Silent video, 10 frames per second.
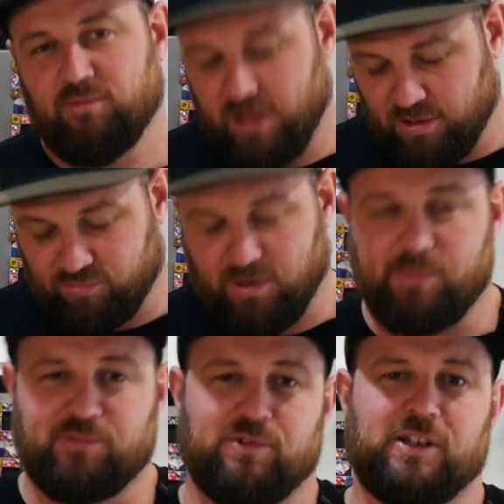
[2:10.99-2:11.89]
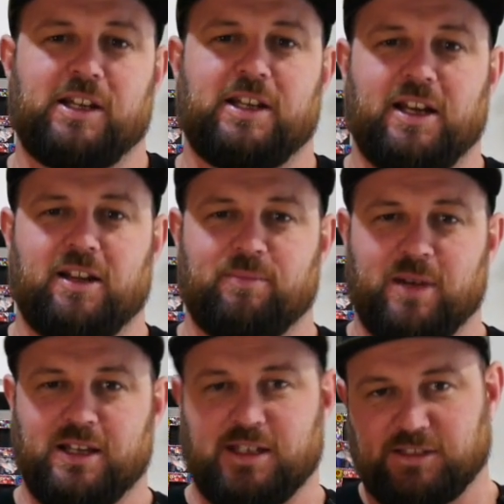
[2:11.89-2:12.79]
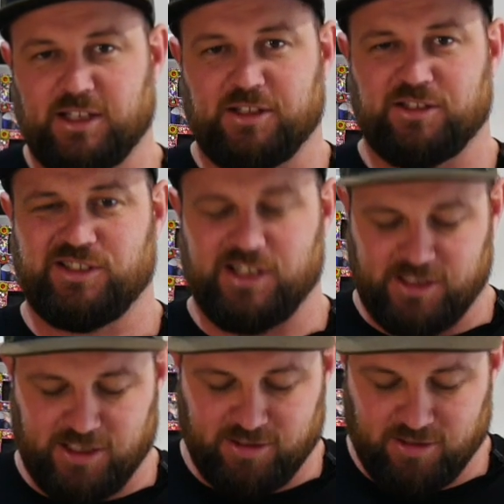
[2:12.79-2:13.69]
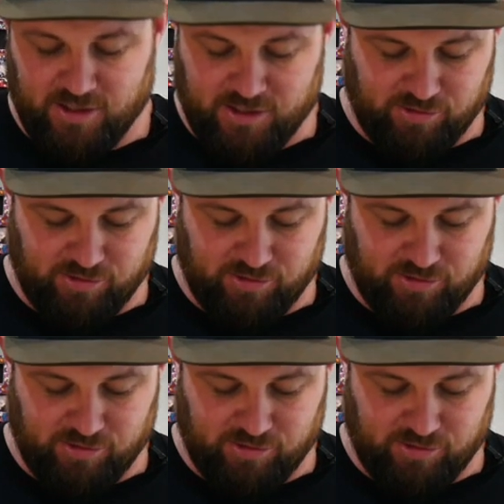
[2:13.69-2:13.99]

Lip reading: rubs really adhere to the meat and start to sink in.